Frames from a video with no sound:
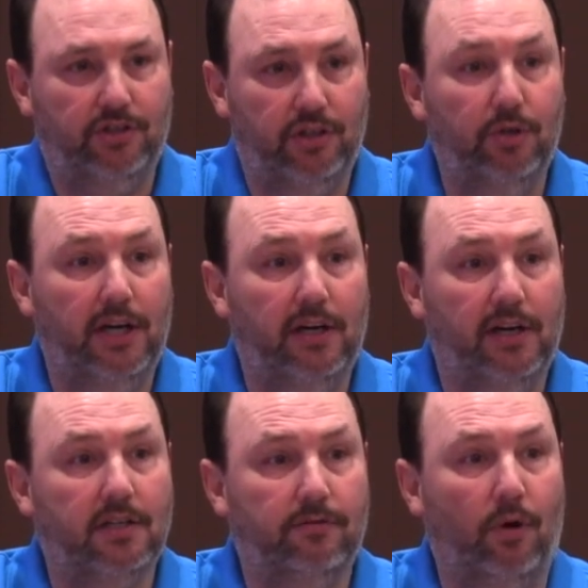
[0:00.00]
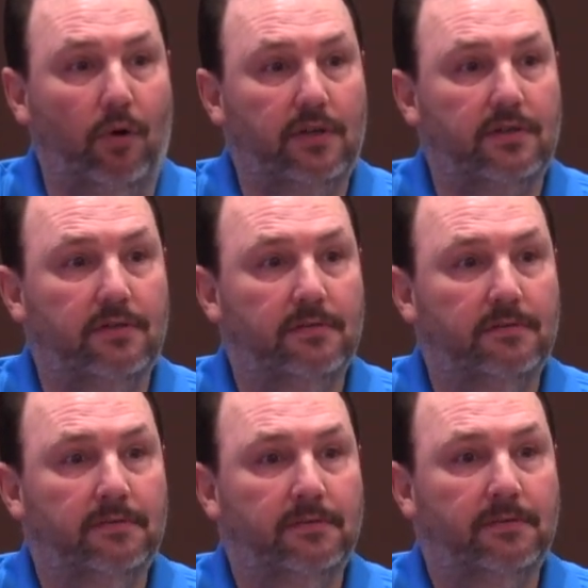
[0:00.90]
sure you're hearing his voice.
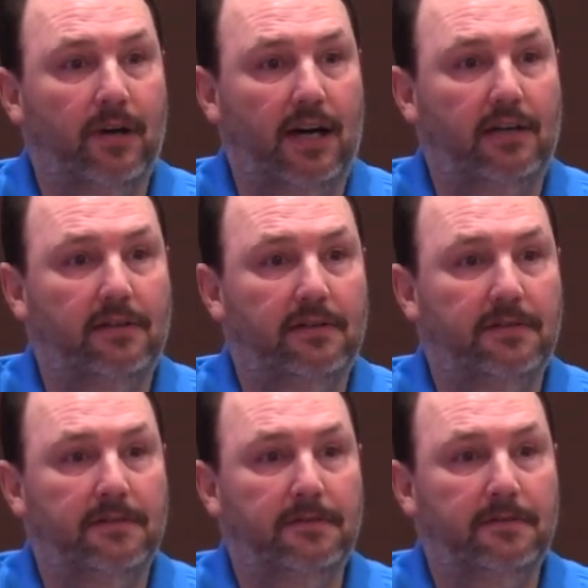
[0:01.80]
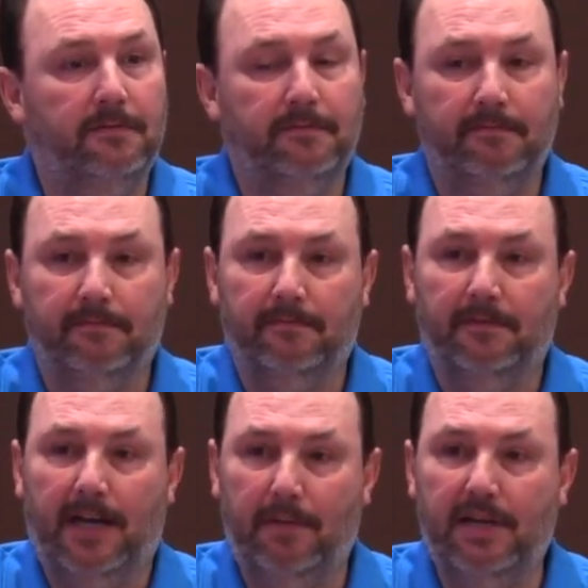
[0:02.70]
Right?
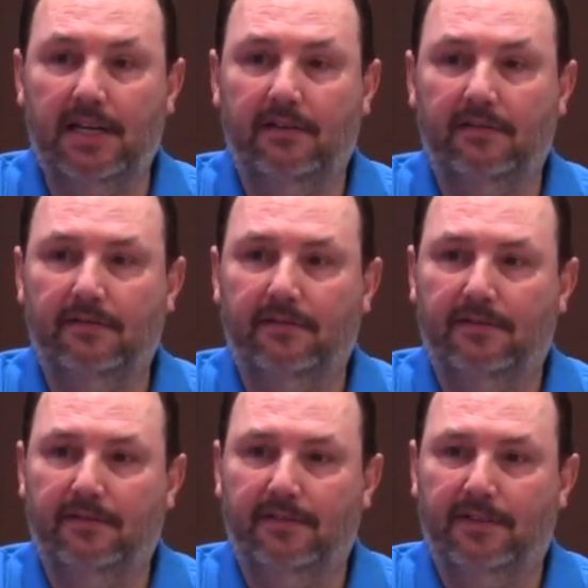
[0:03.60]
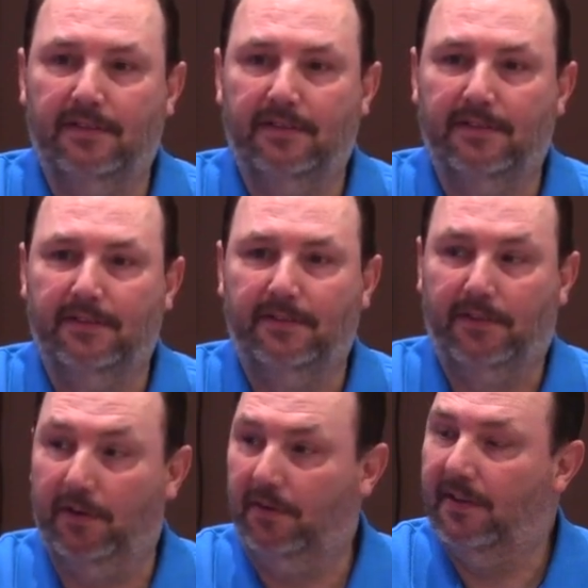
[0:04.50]
Amen?
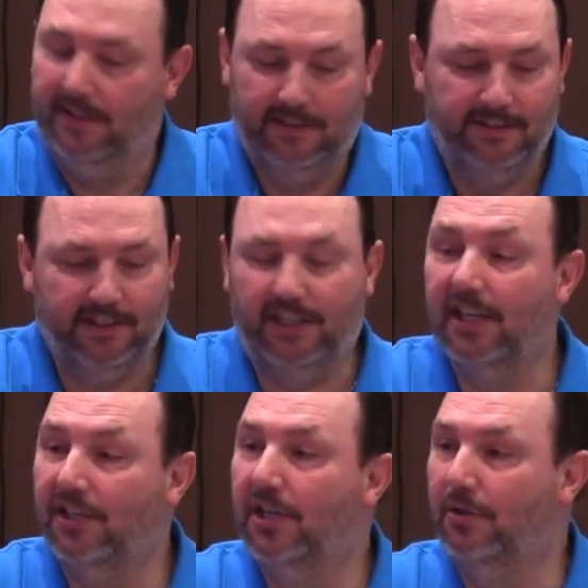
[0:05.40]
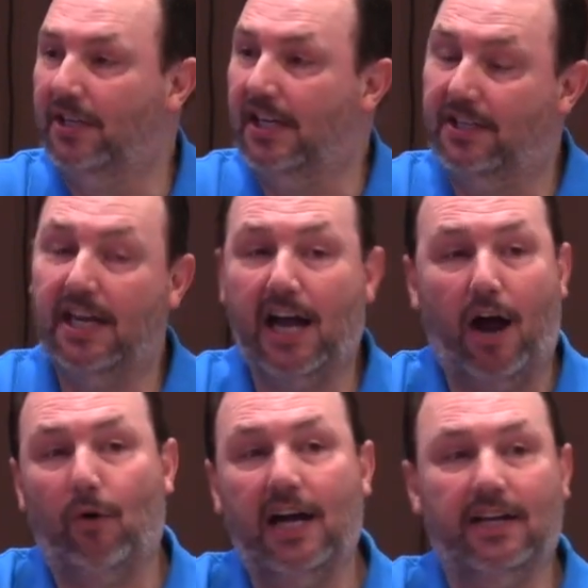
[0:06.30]
You, the good news is he
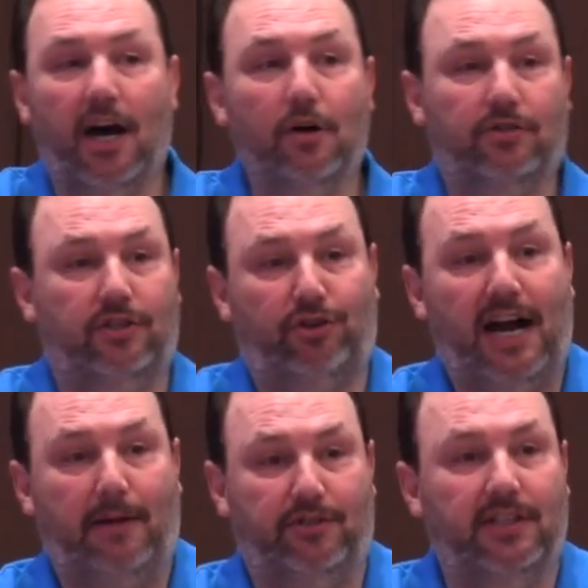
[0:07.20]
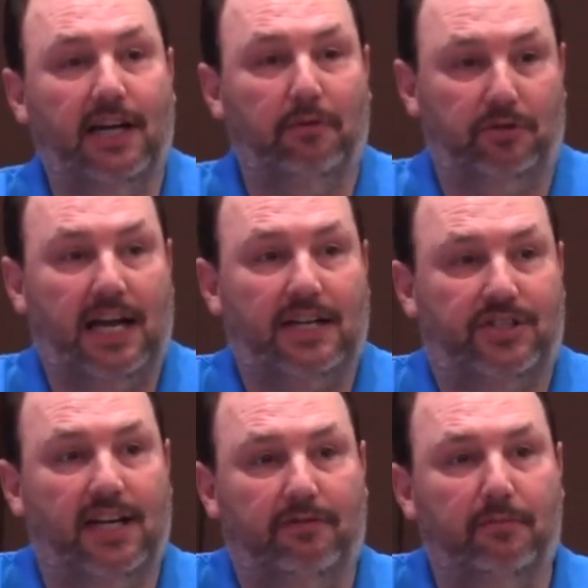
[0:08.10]
already knows the traps the devil's got
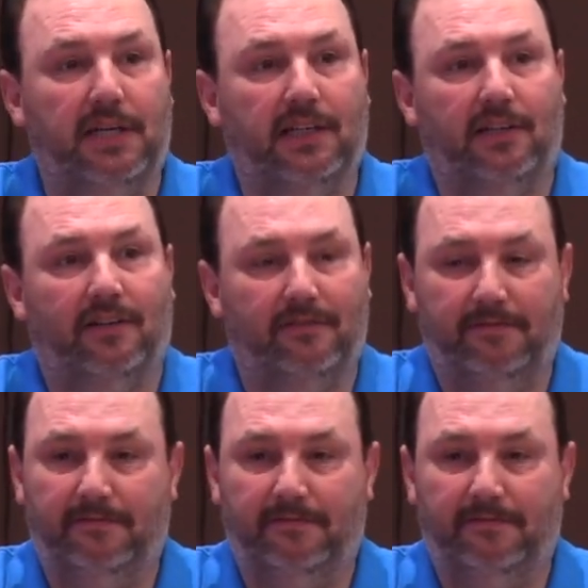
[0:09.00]
set for me and you.